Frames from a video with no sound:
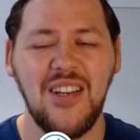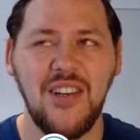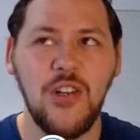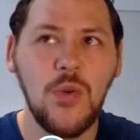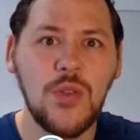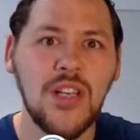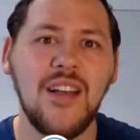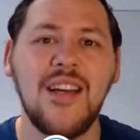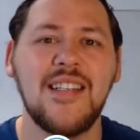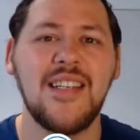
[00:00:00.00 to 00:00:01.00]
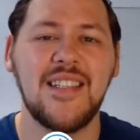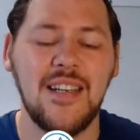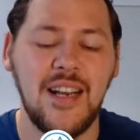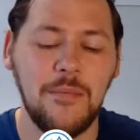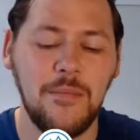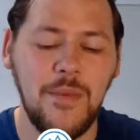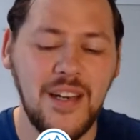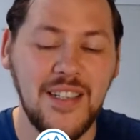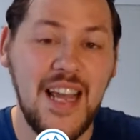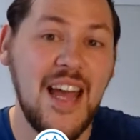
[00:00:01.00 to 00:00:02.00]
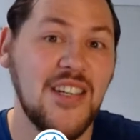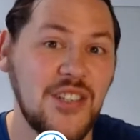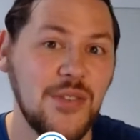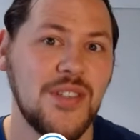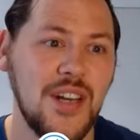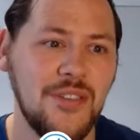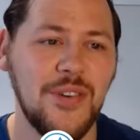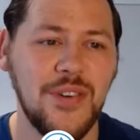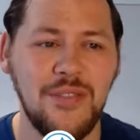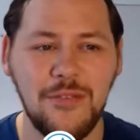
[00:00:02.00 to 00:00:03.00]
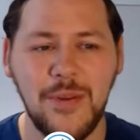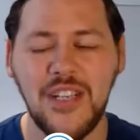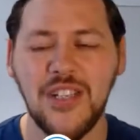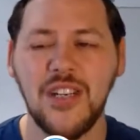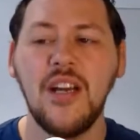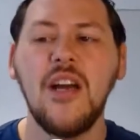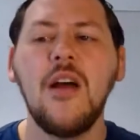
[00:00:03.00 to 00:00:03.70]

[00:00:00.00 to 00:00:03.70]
utilize this and test yourself on information.